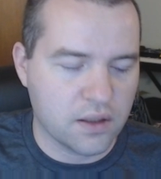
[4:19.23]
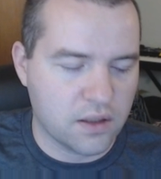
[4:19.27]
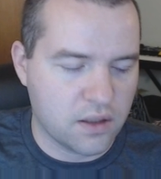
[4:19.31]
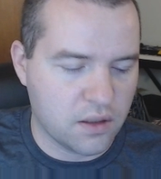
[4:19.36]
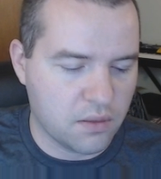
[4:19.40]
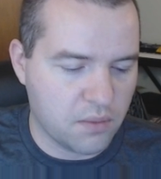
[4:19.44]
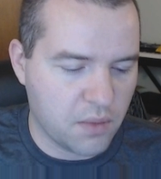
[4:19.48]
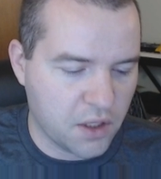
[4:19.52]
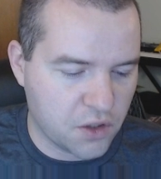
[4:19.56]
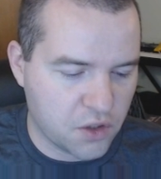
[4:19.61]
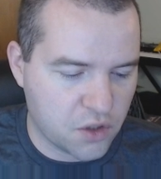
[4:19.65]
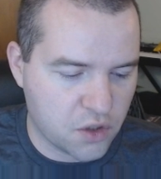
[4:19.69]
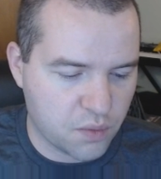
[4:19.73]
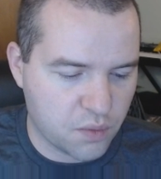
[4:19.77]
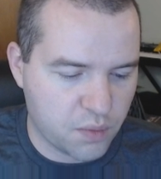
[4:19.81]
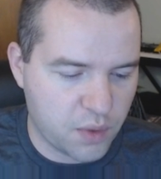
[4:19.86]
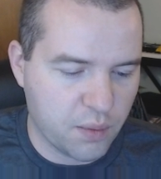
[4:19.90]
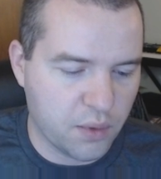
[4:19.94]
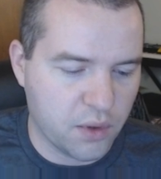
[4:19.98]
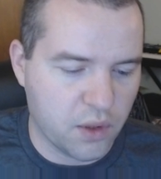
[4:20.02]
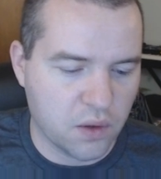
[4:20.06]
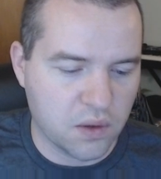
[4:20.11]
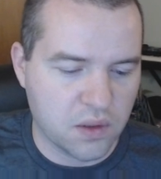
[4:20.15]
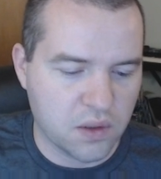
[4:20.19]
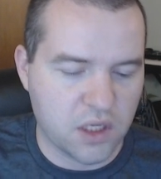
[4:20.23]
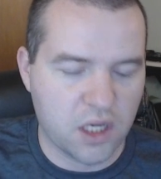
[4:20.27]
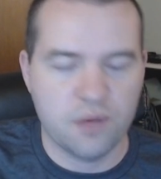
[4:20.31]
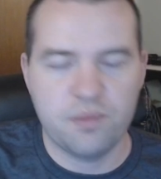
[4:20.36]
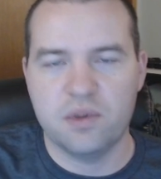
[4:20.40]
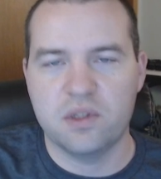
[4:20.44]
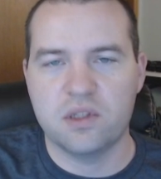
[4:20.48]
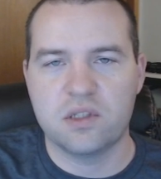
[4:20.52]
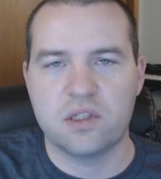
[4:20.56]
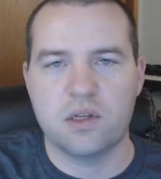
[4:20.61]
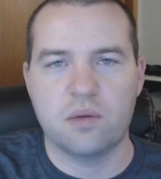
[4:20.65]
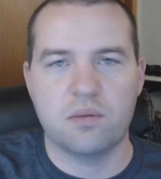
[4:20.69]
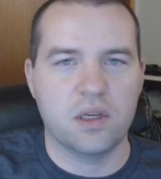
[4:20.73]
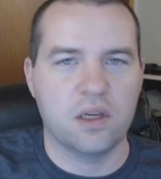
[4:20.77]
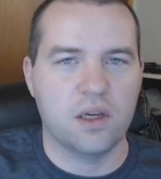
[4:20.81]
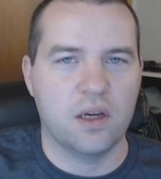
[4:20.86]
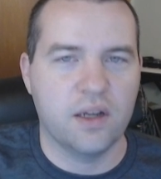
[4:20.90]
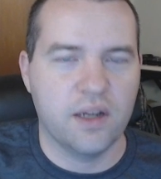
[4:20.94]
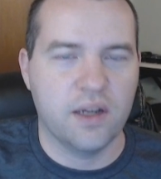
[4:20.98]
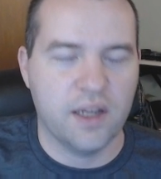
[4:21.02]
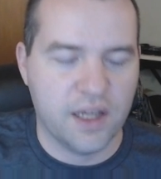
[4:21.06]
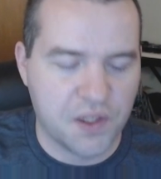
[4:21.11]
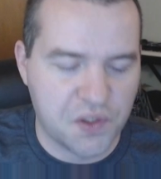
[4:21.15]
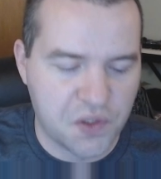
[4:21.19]
to make sure people don't type in something on
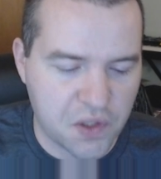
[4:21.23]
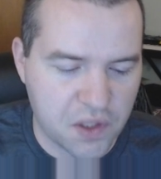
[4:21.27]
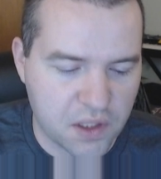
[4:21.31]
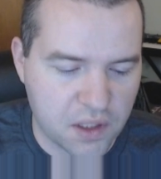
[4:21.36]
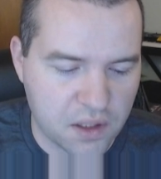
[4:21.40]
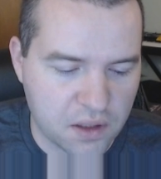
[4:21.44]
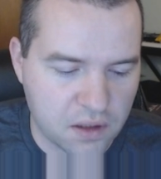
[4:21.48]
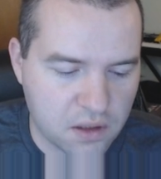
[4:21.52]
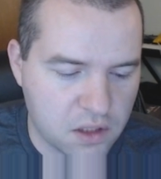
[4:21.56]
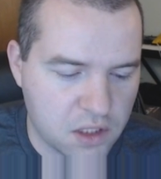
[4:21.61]
accident